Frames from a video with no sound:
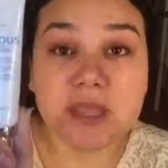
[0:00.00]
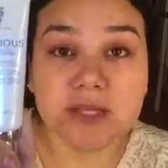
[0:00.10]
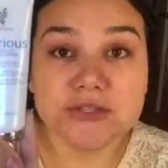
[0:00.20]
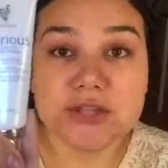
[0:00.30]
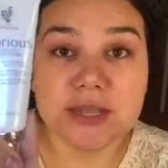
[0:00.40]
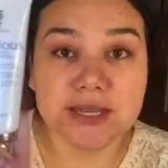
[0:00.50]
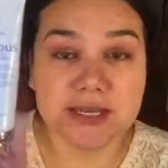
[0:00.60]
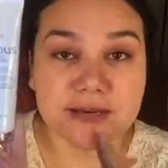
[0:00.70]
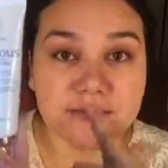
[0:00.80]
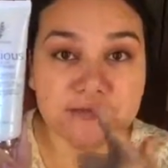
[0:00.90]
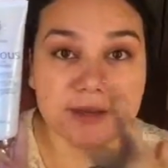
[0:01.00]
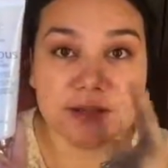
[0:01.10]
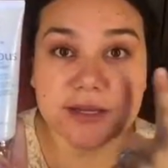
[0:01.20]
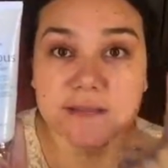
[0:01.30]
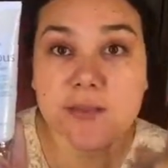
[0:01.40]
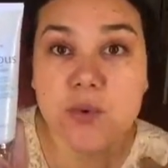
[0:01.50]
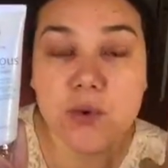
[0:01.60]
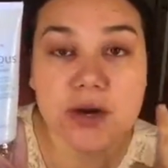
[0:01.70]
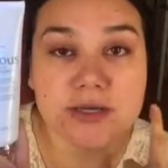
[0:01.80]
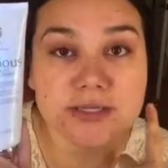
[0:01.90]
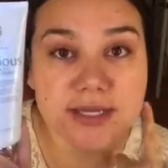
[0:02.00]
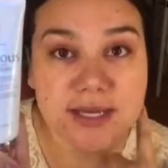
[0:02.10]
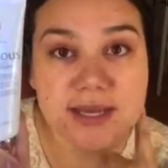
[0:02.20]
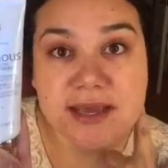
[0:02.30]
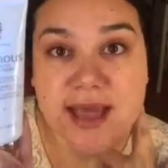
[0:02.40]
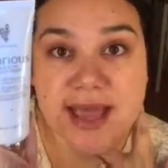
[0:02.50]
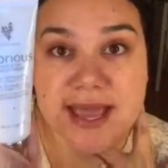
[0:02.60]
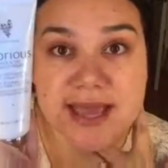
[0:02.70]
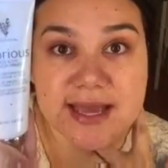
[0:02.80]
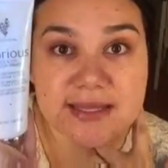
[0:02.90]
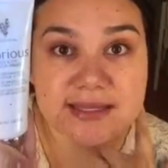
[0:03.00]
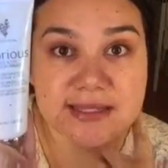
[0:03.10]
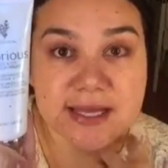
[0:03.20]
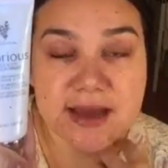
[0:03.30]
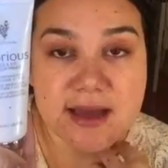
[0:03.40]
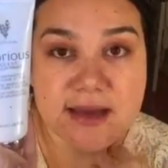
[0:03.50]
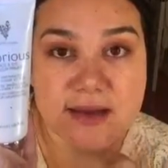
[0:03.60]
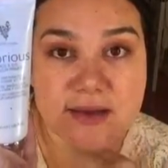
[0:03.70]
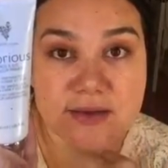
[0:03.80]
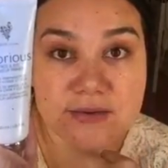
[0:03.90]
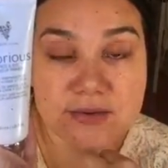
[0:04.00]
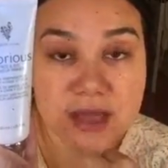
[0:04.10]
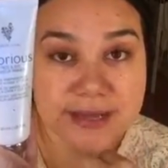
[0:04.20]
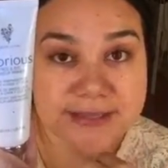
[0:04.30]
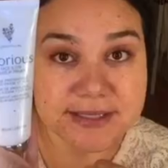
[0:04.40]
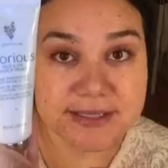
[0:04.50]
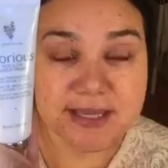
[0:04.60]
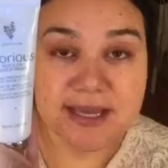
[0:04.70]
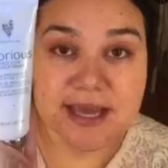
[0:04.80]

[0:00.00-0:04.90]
is so that it can fill in pores and lines,